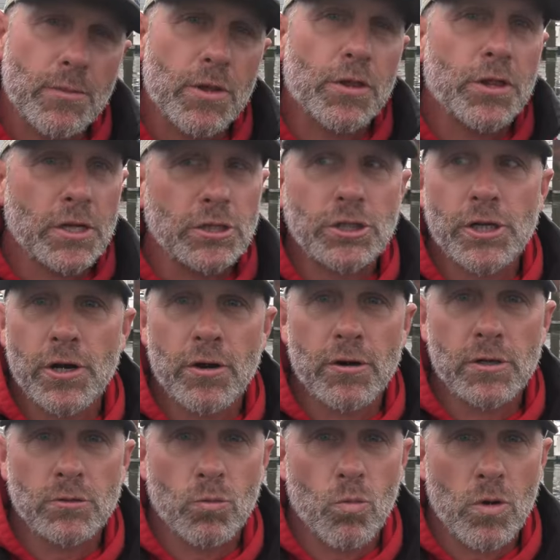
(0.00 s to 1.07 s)
limit this
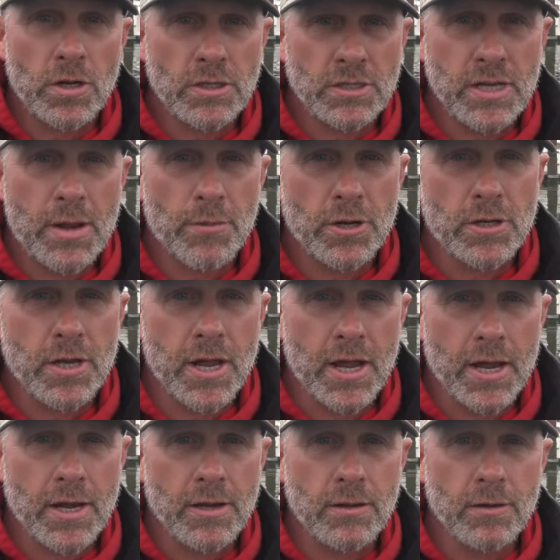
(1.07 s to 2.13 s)
year is one salmon a
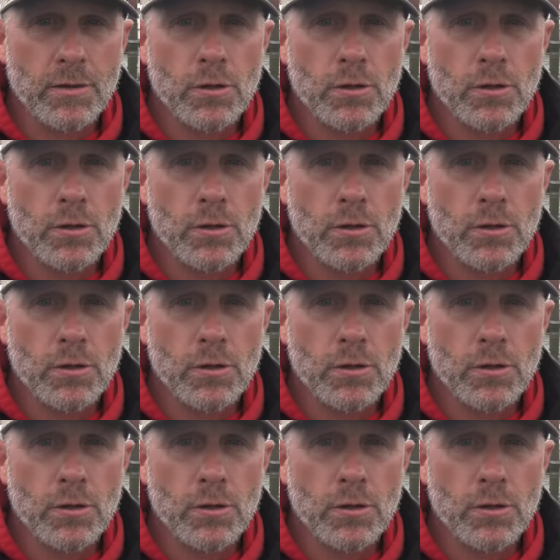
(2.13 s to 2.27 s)
day,